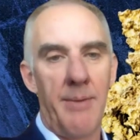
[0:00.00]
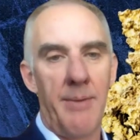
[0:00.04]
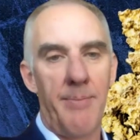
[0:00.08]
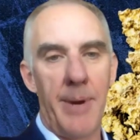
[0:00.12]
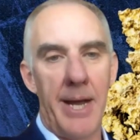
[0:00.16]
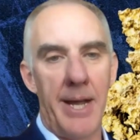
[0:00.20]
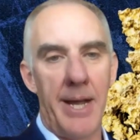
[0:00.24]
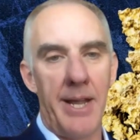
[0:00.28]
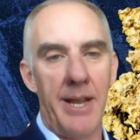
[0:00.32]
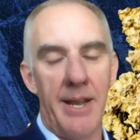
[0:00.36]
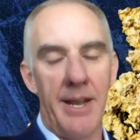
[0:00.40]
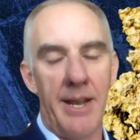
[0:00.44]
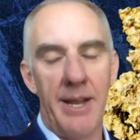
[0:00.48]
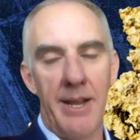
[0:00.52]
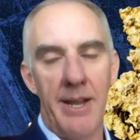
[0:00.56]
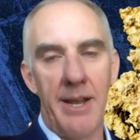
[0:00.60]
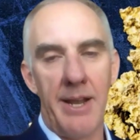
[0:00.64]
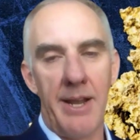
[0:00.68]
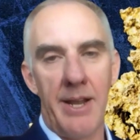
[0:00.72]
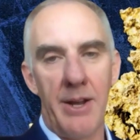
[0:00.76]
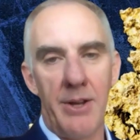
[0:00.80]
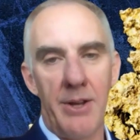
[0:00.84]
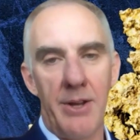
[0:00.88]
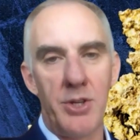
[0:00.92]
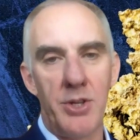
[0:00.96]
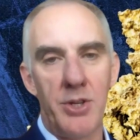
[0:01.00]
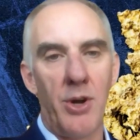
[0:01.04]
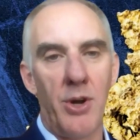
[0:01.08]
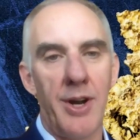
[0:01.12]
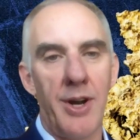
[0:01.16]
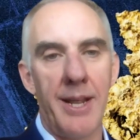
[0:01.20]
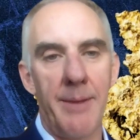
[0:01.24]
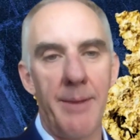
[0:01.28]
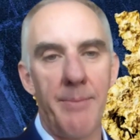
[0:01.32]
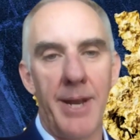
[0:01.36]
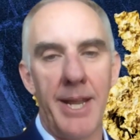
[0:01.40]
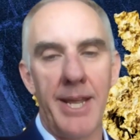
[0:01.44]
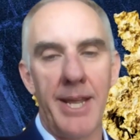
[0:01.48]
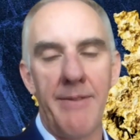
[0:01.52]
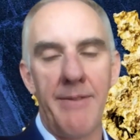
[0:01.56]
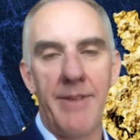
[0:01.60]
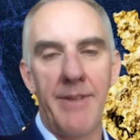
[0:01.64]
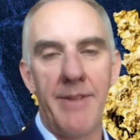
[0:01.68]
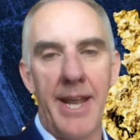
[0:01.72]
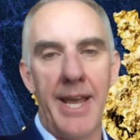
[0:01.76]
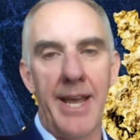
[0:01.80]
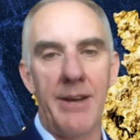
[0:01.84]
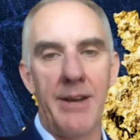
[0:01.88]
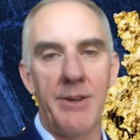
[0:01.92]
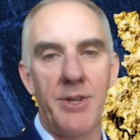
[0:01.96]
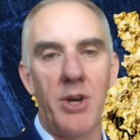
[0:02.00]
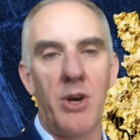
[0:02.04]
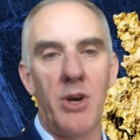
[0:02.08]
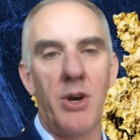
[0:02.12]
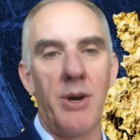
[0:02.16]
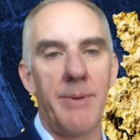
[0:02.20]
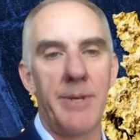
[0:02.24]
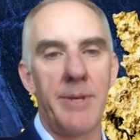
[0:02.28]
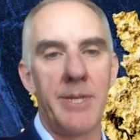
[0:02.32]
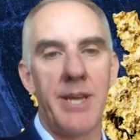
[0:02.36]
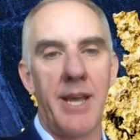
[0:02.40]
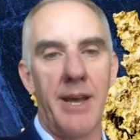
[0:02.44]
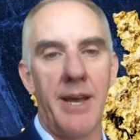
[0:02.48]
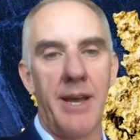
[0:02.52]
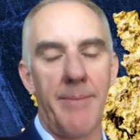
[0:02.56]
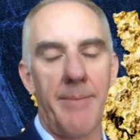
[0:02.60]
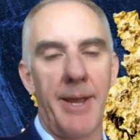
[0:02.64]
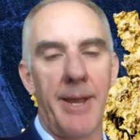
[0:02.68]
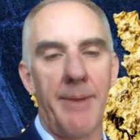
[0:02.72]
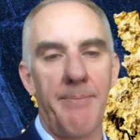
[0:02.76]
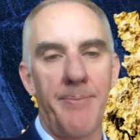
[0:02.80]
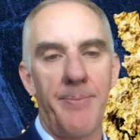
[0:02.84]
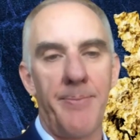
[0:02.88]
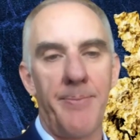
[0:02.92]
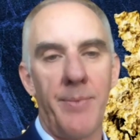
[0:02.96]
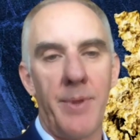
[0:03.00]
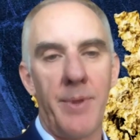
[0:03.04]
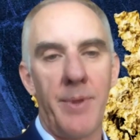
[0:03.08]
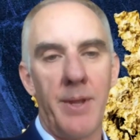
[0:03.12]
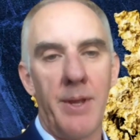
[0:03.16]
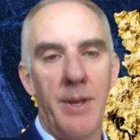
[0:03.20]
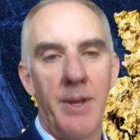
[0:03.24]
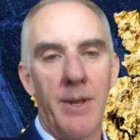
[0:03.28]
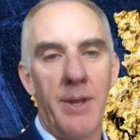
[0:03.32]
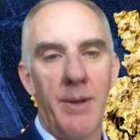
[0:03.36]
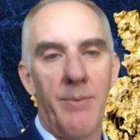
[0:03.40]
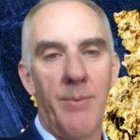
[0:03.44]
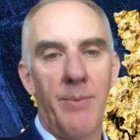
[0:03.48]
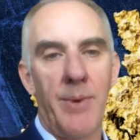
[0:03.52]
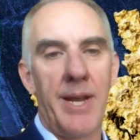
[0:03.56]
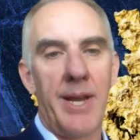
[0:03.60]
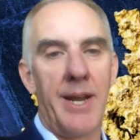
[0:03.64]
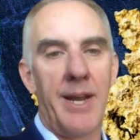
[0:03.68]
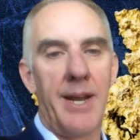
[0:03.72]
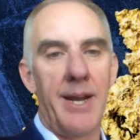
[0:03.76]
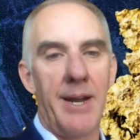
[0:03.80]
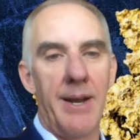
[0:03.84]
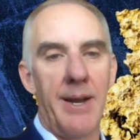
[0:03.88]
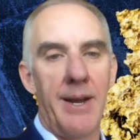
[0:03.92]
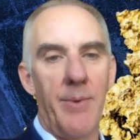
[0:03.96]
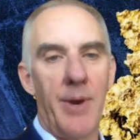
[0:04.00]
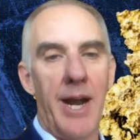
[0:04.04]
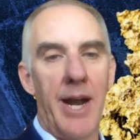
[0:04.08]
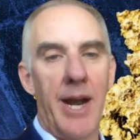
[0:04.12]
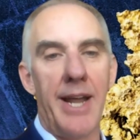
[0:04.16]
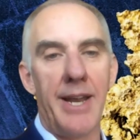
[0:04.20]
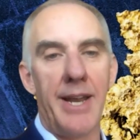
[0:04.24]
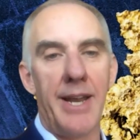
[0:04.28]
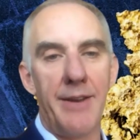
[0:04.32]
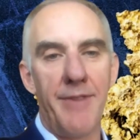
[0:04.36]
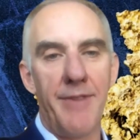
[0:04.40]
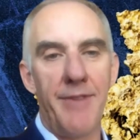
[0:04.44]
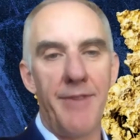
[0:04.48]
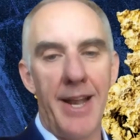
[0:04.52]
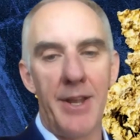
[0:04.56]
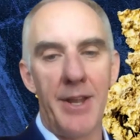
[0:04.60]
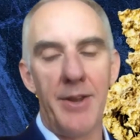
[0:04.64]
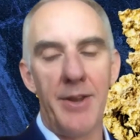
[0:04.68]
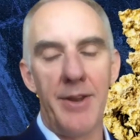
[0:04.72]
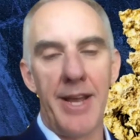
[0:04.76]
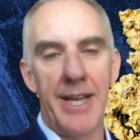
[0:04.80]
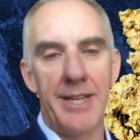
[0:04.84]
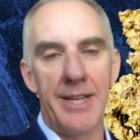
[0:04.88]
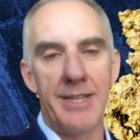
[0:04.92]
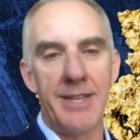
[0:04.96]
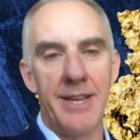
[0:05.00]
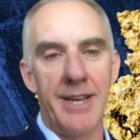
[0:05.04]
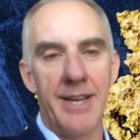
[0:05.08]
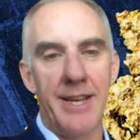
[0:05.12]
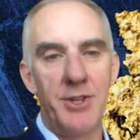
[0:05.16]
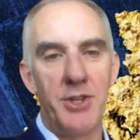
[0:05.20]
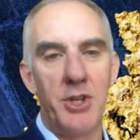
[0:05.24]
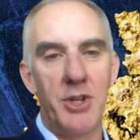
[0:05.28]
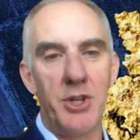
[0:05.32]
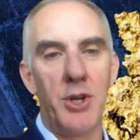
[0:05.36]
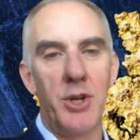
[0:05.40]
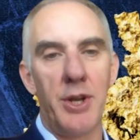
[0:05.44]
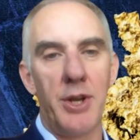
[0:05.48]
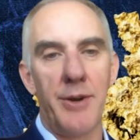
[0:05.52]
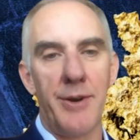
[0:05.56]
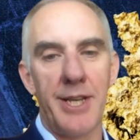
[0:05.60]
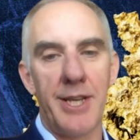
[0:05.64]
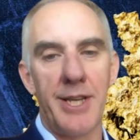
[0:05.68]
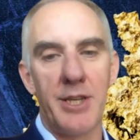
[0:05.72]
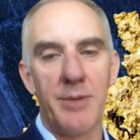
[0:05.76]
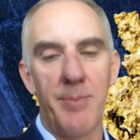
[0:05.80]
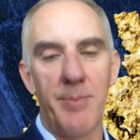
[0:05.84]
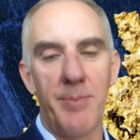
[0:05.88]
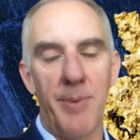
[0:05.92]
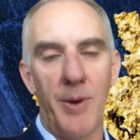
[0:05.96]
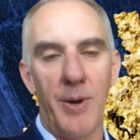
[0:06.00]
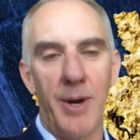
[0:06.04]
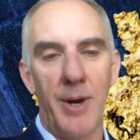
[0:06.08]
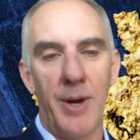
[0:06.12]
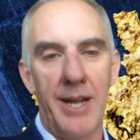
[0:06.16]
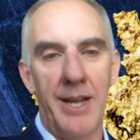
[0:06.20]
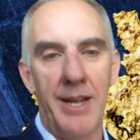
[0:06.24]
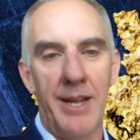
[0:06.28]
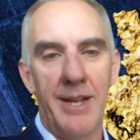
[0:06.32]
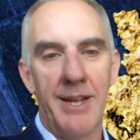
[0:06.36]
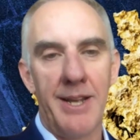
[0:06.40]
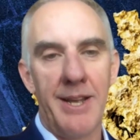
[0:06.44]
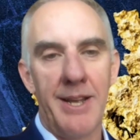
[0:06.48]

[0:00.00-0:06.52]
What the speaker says: But I strongly believe that our time is coming. We're undervalued as a junior explorer,